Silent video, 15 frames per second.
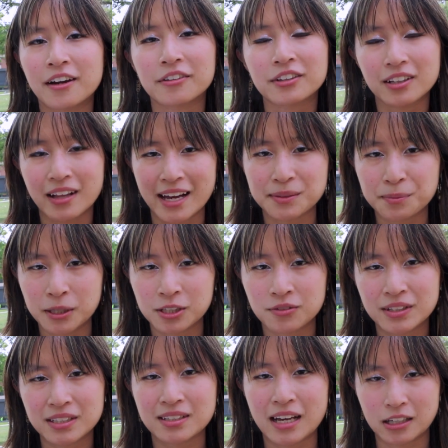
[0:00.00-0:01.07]
on the last page
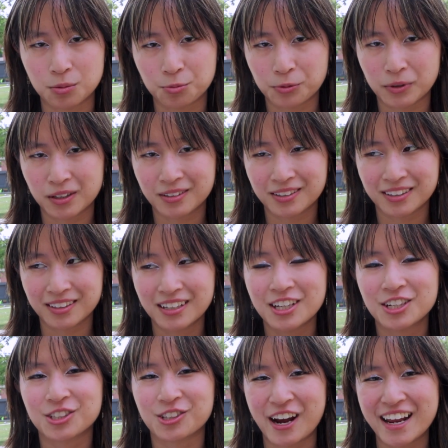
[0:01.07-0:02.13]
of the sketchbook,
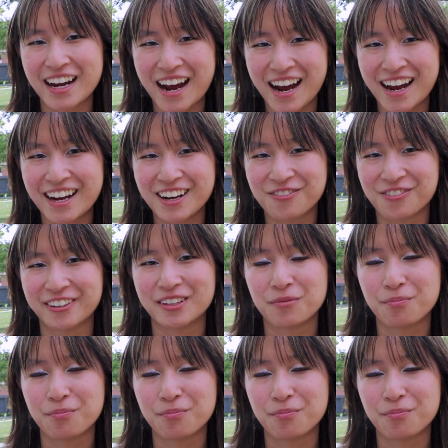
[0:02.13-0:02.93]
Shrey and I were in a